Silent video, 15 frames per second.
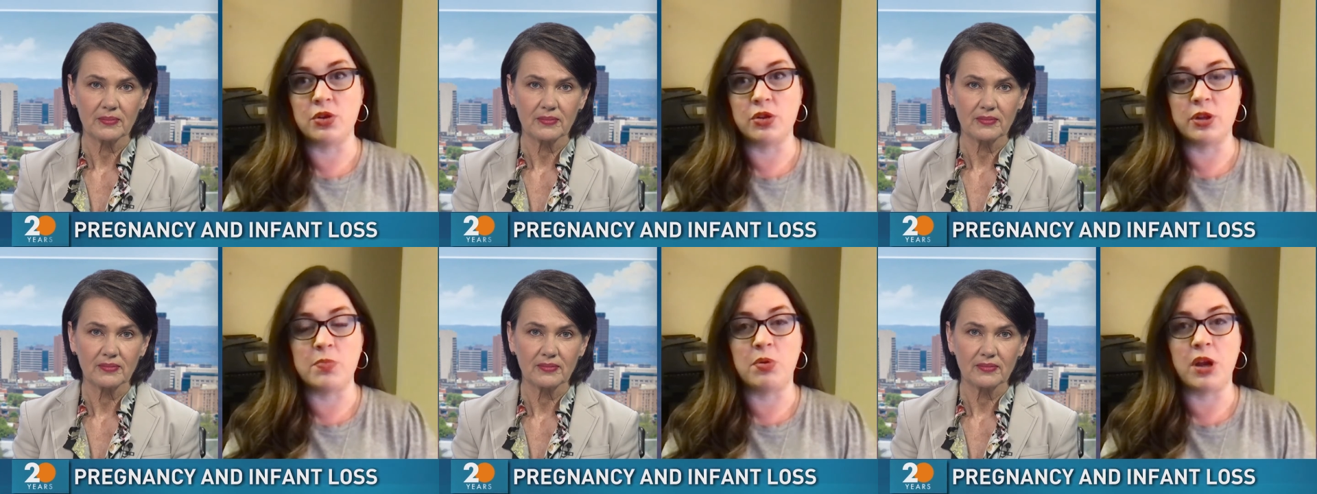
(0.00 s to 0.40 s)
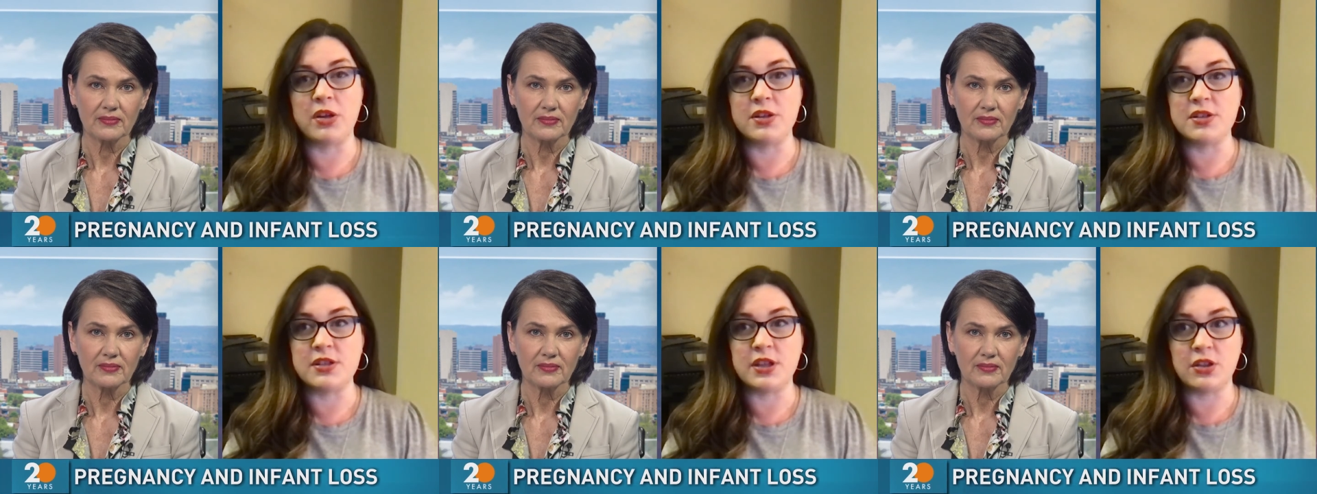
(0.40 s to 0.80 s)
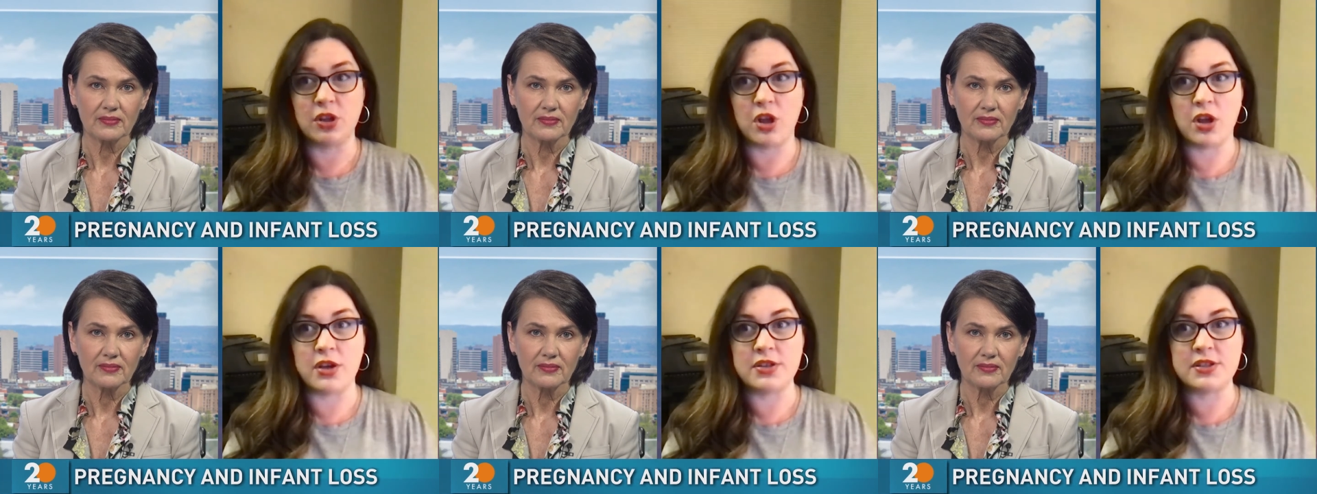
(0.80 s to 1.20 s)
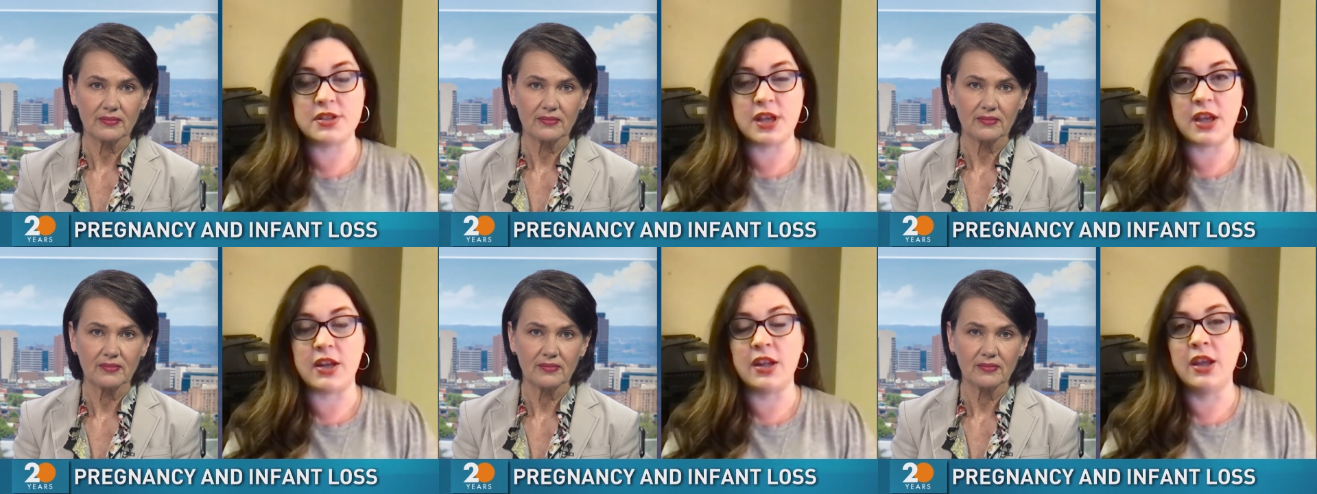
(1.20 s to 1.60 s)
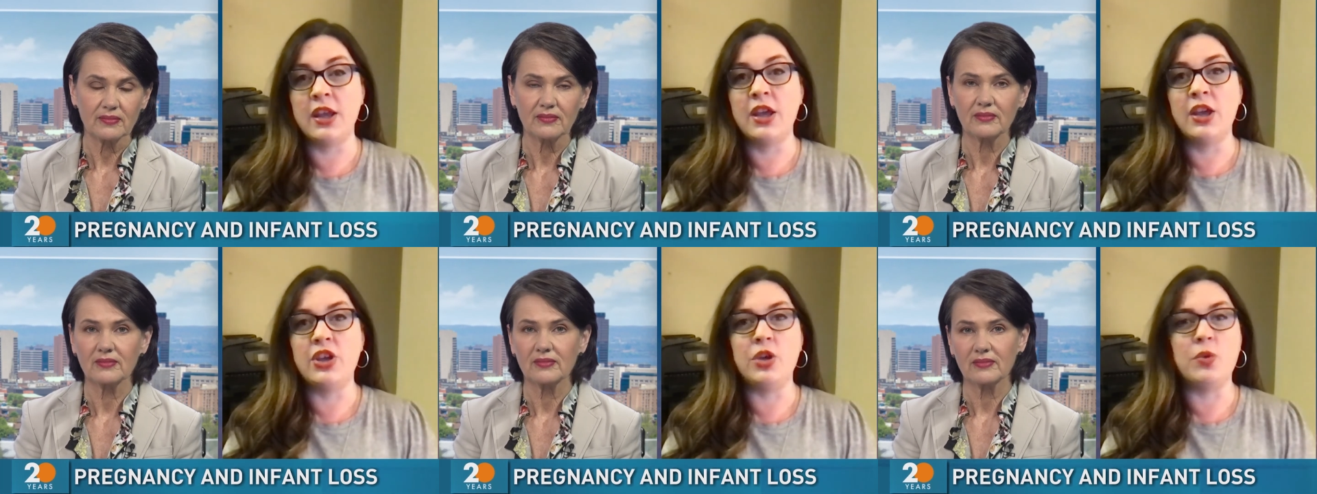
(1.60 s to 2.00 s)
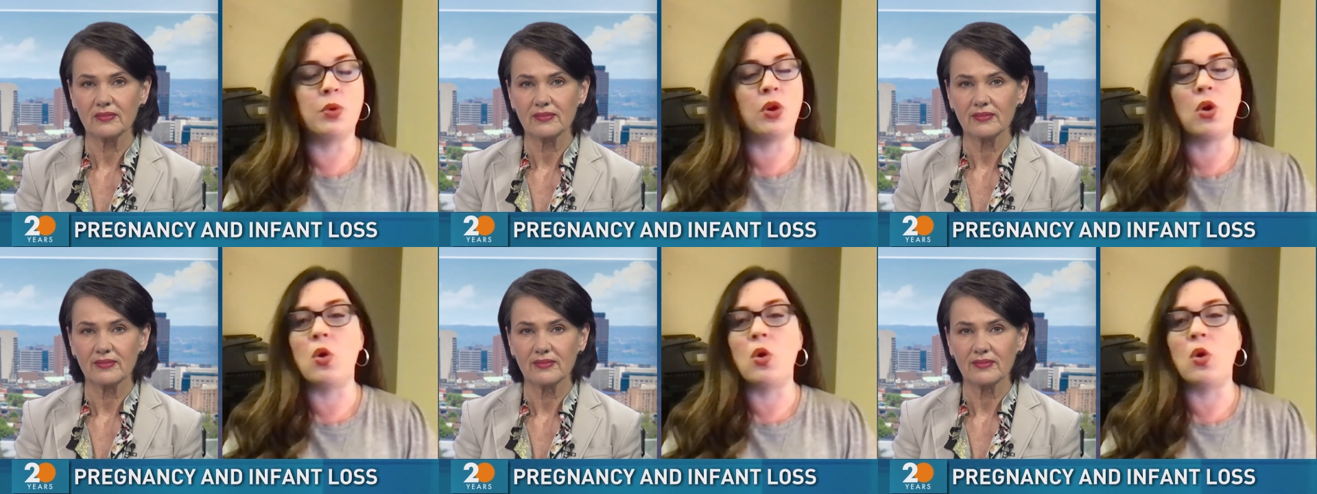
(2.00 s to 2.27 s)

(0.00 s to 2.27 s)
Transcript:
Speaker 1: early pregnancy loss, that you were